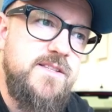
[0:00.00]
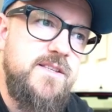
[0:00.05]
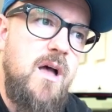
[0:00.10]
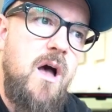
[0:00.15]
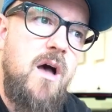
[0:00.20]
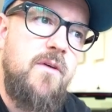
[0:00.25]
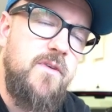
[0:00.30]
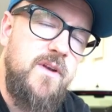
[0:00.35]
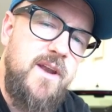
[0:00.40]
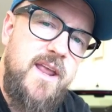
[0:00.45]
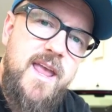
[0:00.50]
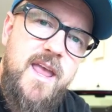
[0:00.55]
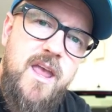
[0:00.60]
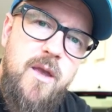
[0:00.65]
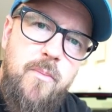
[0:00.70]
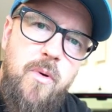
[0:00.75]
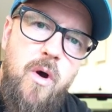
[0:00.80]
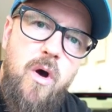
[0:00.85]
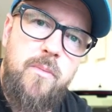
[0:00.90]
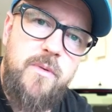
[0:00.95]
stuff and
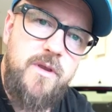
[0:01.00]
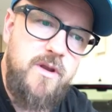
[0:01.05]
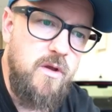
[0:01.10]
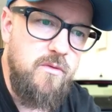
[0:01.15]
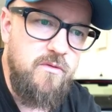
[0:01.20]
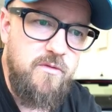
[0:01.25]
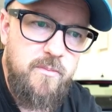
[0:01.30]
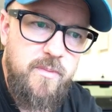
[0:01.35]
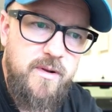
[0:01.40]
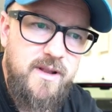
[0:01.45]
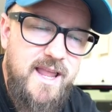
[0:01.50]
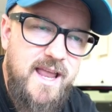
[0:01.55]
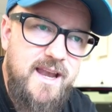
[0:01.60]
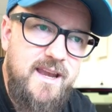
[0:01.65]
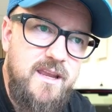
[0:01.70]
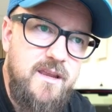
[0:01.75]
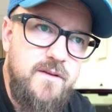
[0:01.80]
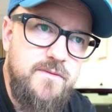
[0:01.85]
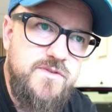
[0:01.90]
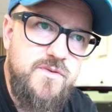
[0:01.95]
hip hop, you know, with
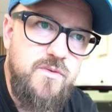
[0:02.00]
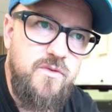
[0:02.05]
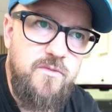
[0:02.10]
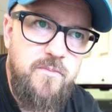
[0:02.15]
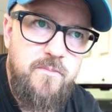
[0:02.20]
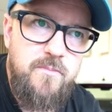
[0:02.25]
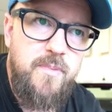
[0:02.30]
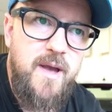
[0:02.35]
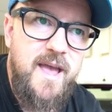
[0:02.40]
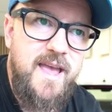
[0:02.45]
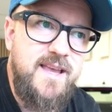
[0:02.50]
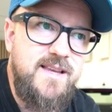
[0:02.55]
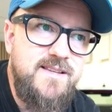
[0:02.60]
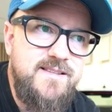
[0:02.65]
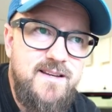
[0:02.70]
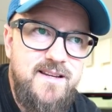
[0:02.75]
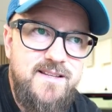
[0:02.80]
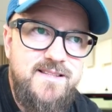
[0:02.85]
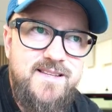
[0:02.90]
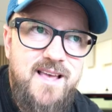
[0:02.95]
plenty of sort of bass
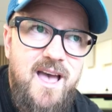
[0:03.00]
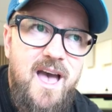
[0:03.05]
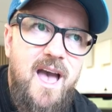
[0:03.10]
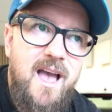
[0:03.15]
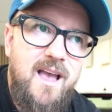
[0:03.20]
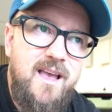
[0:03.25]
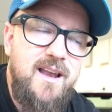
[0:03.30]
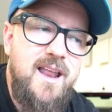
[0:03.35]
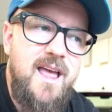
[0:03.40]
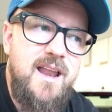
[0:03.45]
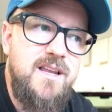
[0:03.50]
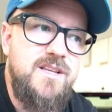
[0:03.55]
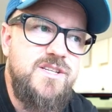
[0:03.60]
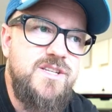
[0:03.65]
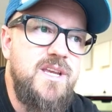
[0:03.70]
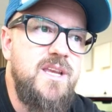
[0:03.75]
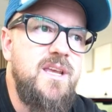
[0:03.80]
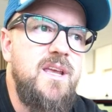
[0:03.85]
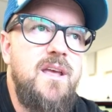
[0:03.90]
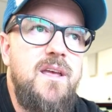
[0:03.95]
and attack and
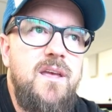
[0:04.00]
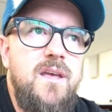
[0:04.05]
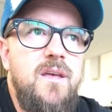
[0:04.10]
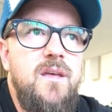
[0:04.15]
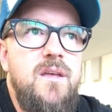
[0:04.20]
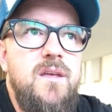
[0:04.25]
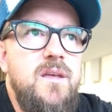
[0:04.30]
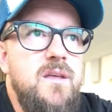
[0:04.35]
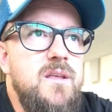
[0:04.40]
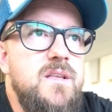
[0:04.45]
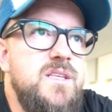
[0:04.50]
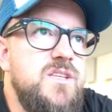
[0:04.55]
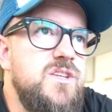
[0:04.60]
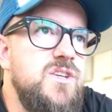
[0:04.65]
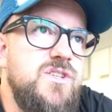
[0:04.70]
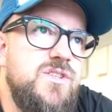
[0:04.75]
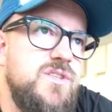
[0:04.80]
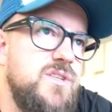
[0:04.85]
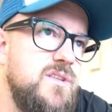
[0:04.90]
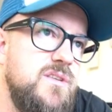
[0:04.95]
energy.
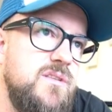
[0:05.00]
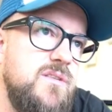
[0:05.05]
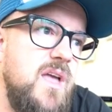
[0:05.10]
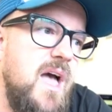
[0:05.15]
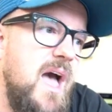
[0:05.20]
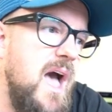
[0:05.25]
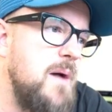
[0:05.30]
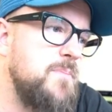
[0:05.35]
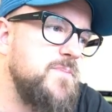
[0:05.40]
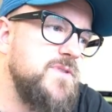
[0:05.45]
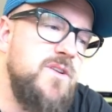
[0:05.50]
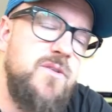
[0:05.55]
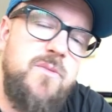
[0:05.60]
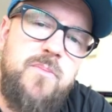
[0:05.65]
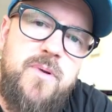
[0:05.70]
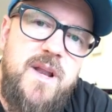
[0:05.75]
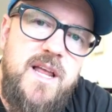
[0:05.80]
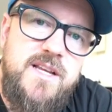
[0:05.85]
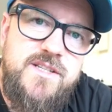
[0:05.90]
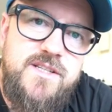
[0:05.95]
Just absolute
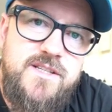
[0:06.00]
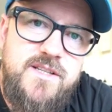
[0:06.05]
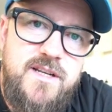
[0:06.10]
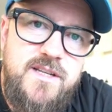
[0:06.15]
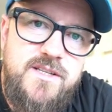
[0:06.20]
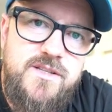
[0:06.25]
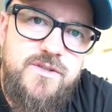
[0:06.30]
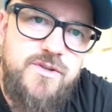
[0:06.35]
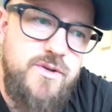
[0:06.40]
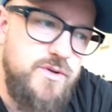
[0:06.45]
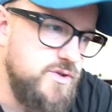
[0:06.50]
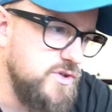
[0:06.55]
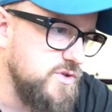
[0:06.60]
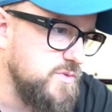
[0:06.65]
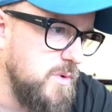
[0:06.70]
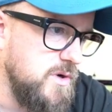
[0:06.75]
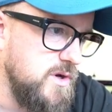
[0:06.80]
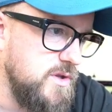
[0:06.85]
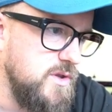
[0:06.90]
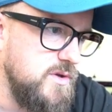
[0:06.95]
pleasure to listen to. It's just
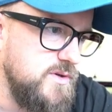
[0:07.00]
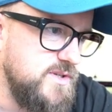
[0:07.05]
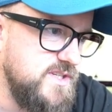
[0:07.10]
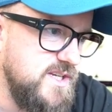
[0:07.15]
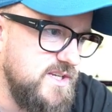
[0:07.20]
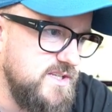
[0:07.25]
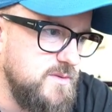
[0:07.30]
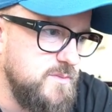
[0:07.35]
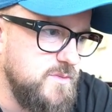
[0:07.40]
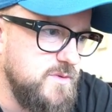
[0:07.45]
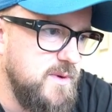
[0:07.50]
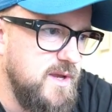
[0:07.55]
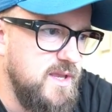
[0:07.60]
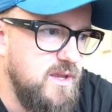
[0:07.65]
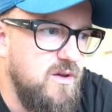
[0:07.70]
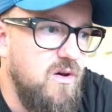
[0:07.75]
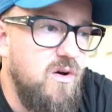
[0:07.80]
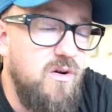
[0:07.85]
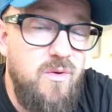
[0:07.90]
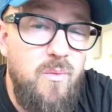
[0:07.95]
one of those systems where you
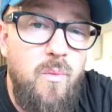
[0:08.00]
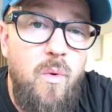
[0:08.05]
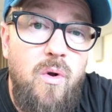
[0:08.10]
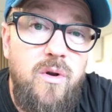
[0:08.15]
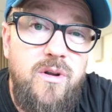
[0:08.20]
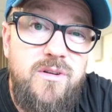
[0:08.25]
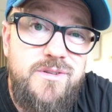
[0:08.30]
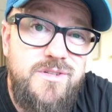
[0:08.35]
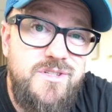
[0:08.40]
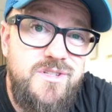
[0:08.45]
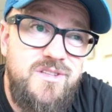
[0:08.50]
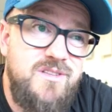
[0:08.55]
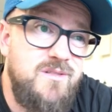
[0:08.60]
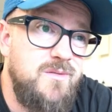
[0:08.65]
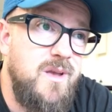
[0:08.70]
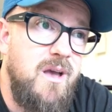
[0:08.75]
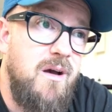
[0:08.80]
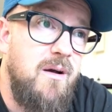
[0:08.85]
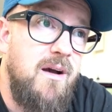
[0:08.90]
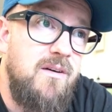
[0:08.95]
kind of want to just
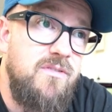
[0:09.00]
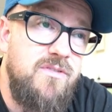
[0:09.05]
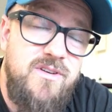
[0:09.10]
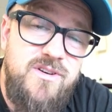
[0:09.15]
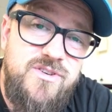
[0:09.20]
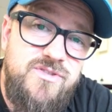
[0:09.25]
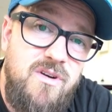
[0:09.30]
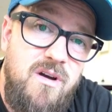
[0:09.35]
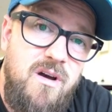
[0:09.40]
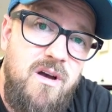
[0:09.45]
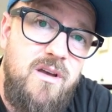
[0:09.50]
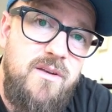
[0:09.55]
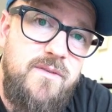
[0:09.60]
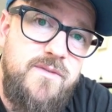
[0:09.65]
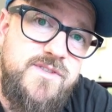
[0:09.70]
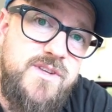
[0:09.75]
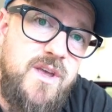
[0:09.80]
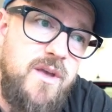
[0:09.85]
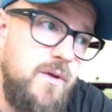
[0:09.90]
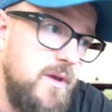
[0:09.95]
go out for a drive.
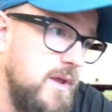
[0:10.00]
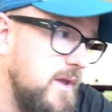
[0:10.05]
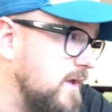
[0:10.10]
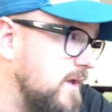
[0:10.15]
So